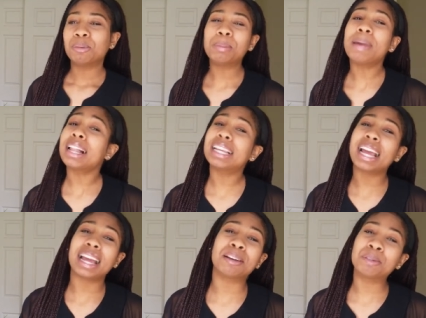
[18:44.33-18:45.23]
when
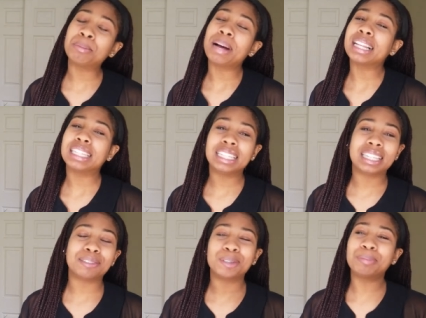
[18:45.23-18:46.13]
Molly, when Molly,
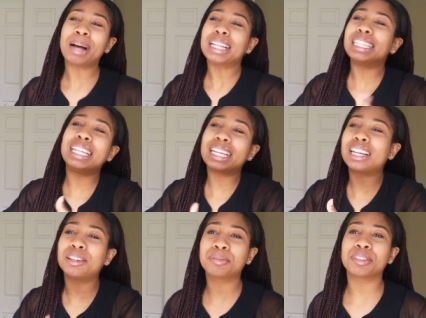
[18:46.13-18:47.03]
when Molly need
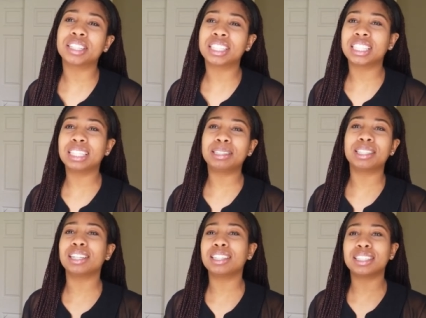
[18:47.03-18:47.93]
comfort and she
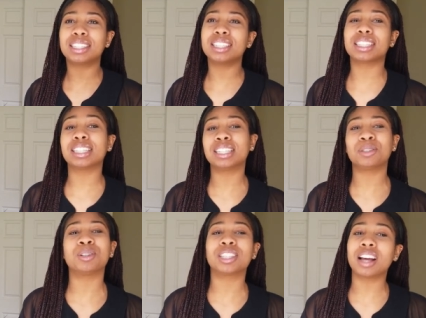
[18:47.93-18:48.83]
she she just needs
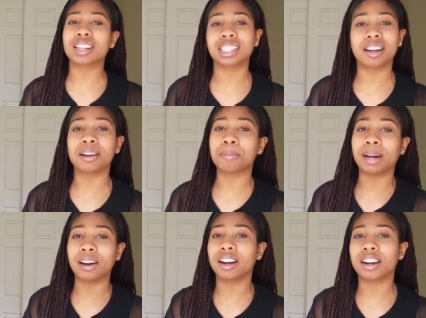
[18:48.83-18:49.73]
you to talk to her
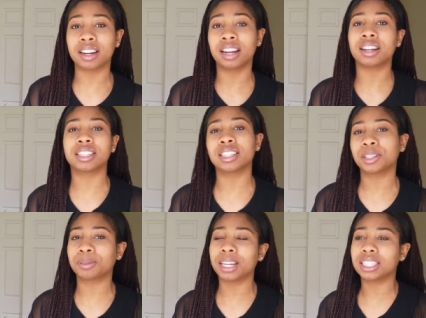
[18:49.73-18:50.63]
about her and her
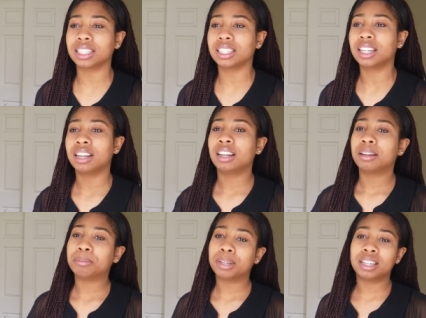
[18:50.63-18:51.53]
situation.
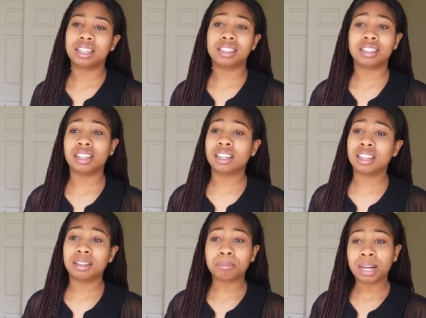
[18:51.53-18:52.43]
But
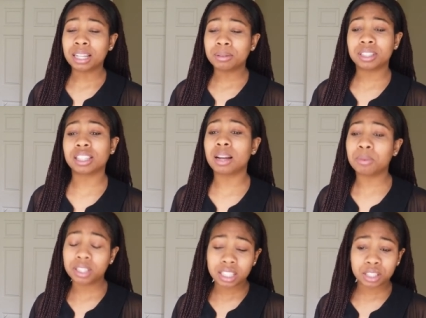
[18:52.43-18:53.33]
then Molly was
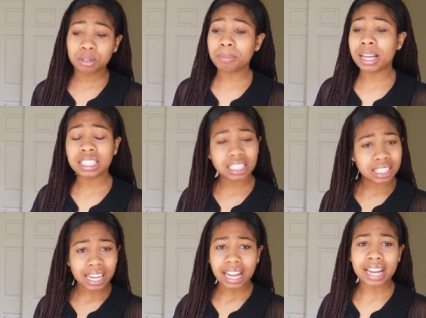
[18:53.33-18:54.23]
like, "Well, then you
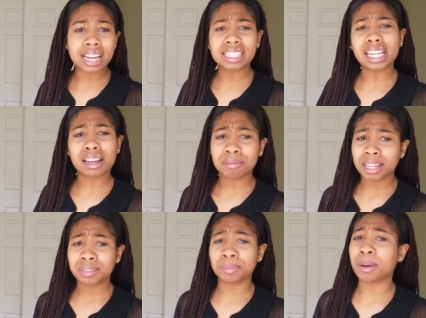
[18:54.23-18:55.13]
messy. Like I can't take
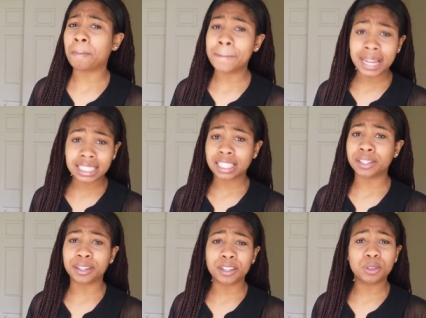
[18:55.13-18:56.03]
advice from no messy
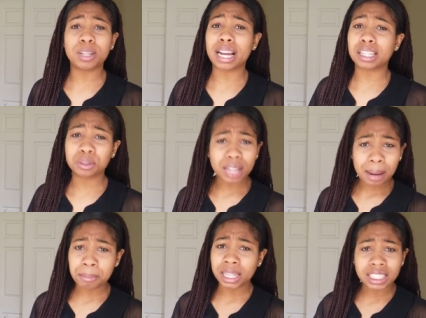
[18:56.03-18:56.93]
girl. You like you
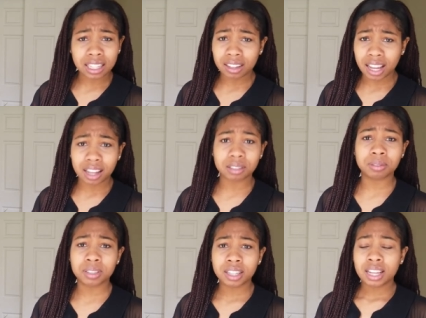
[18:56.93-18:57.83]
like messing your
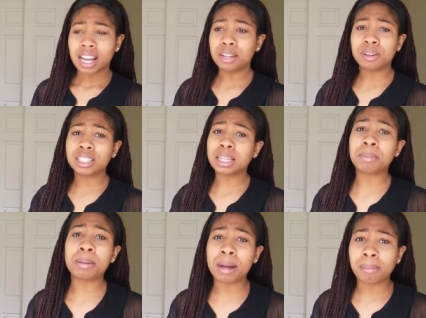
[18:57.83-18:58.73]
life. How you gonna
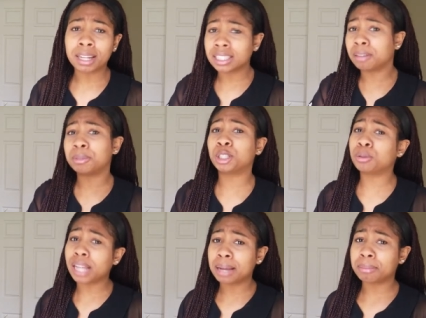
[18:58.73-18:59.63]
tell me about myself, but
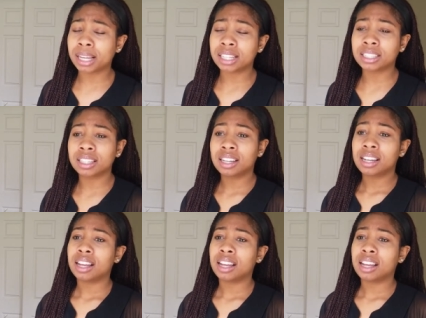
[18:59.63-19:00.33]
you like mess?"